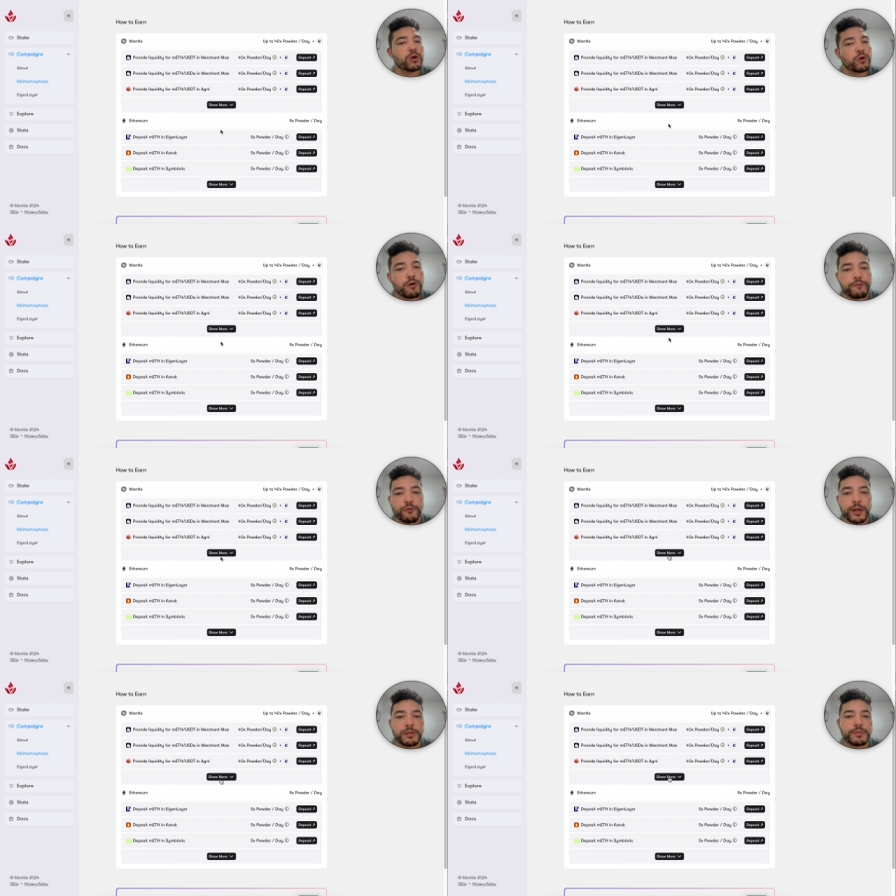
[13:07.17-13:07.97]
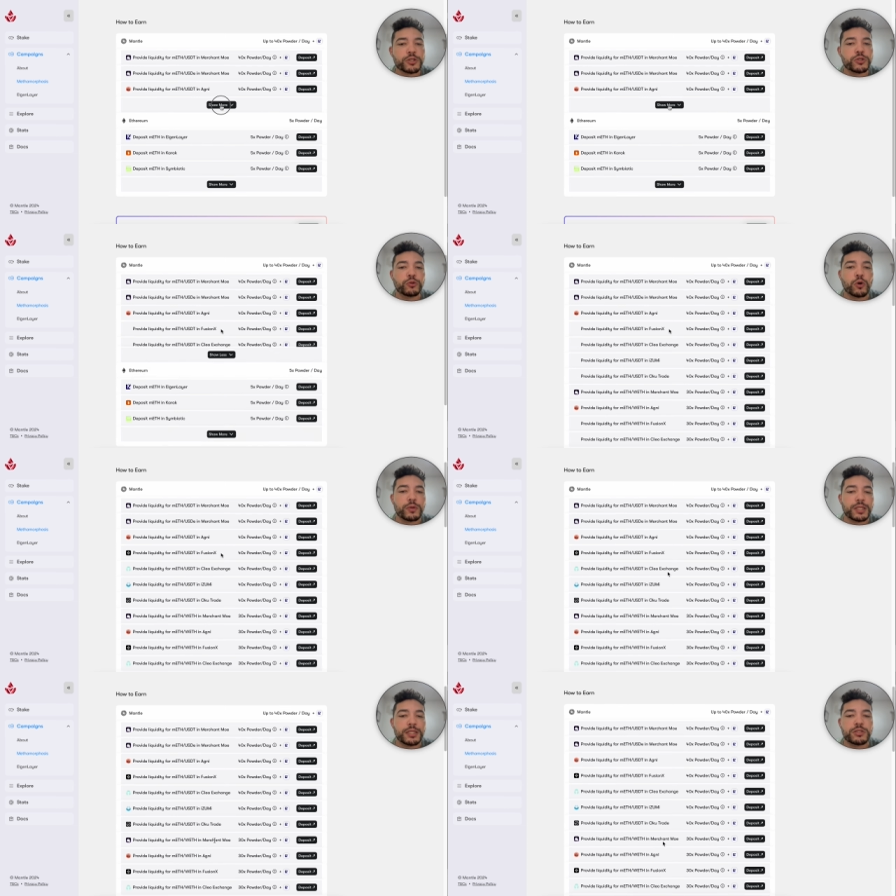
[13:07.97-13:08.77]
go for it because you
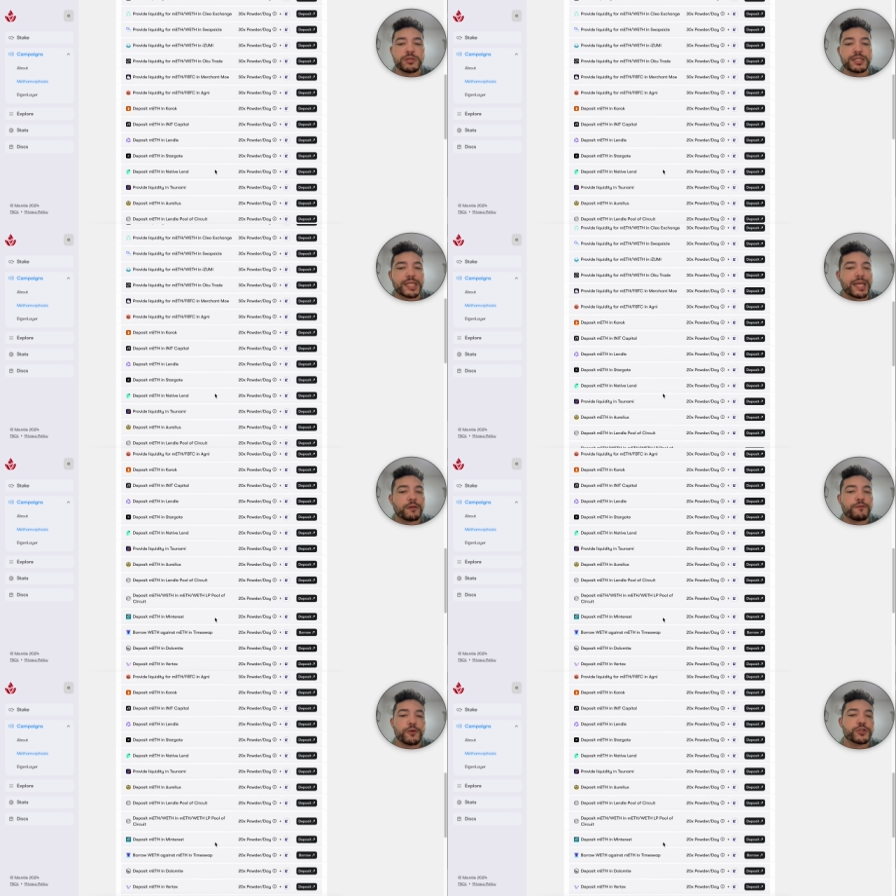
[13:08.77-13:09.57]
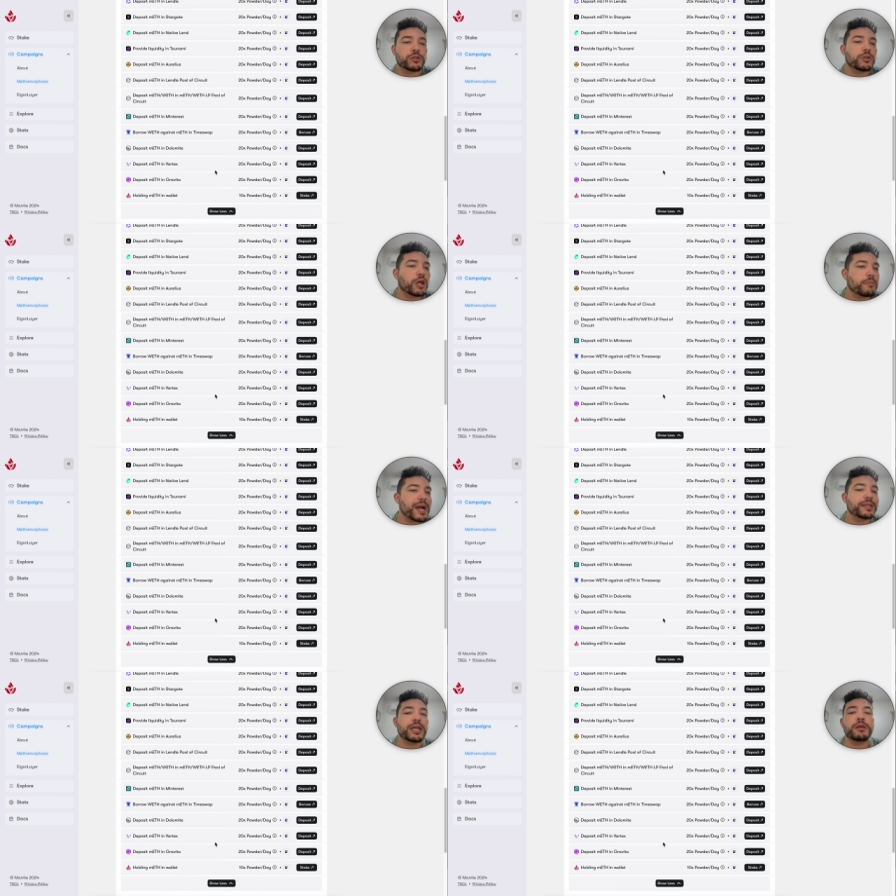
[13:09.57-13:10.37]
don't need to stake at first on
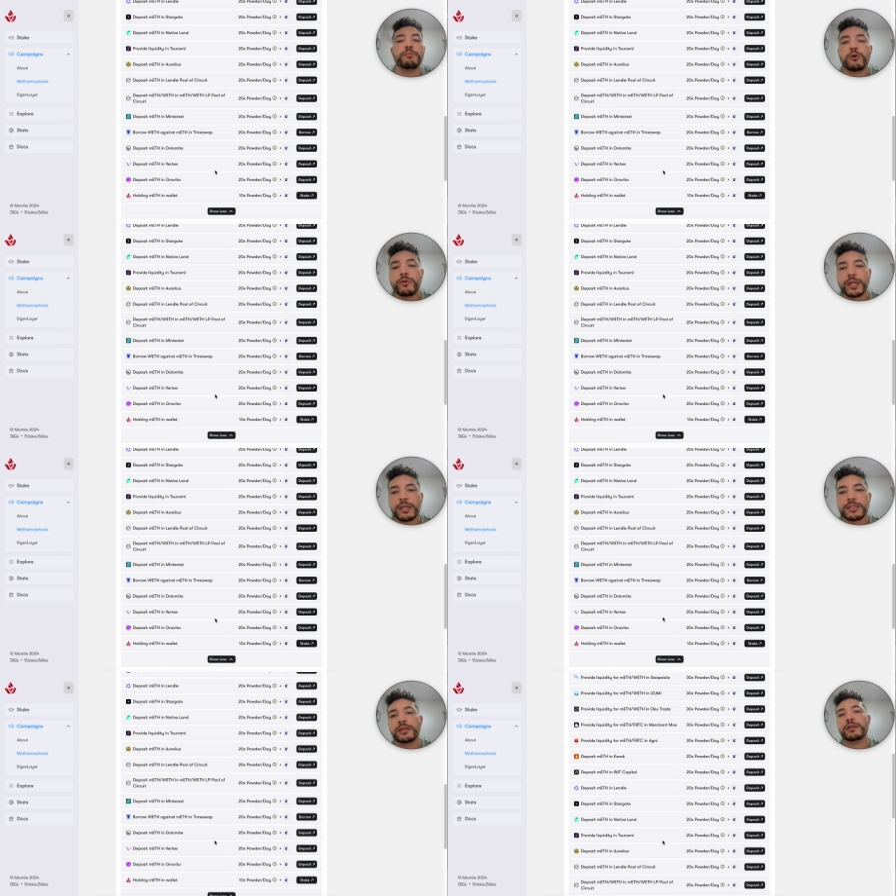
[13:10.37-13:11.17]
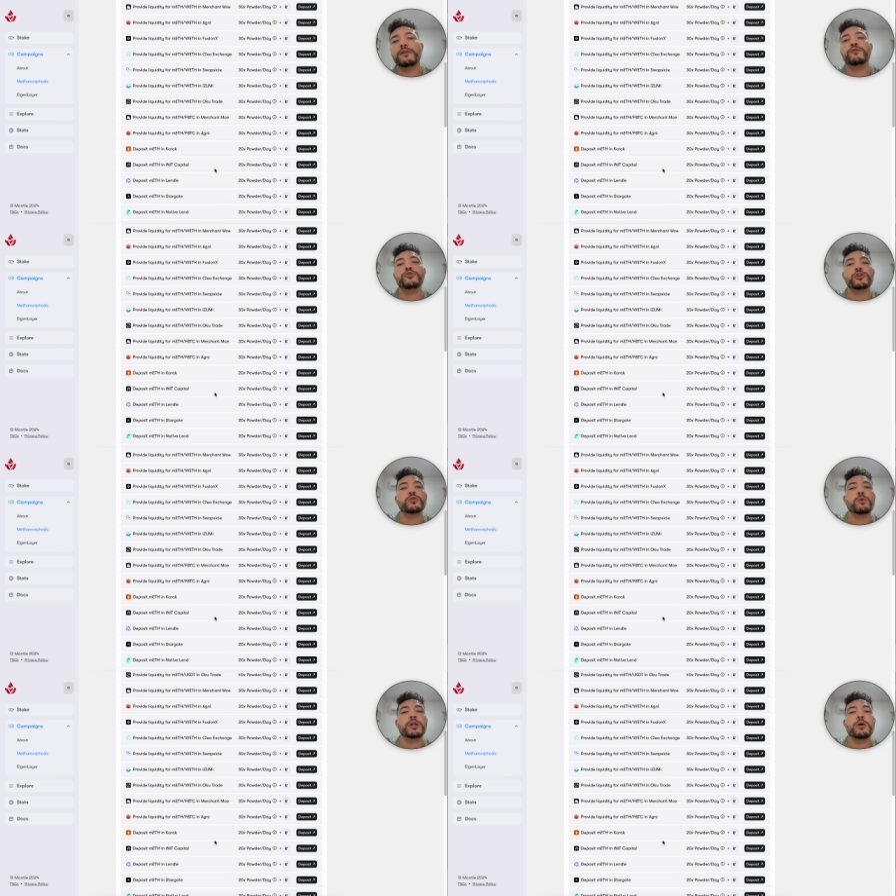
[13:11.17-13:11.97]
Dolomite and borrow against it. If you
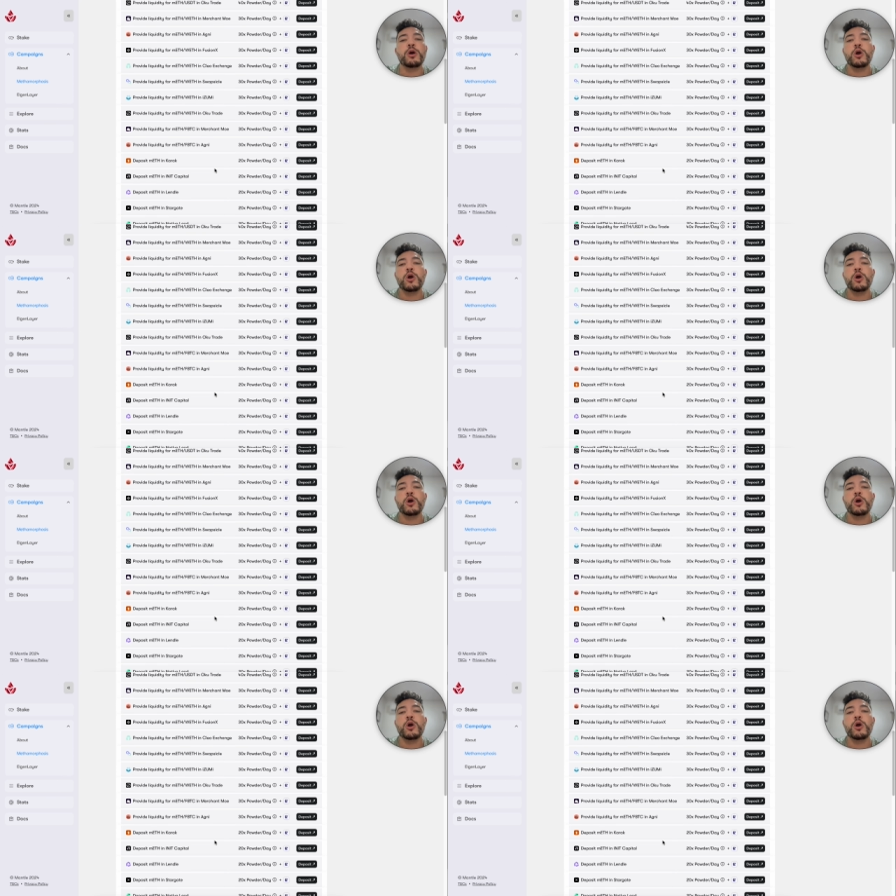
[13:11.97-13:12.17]
just want to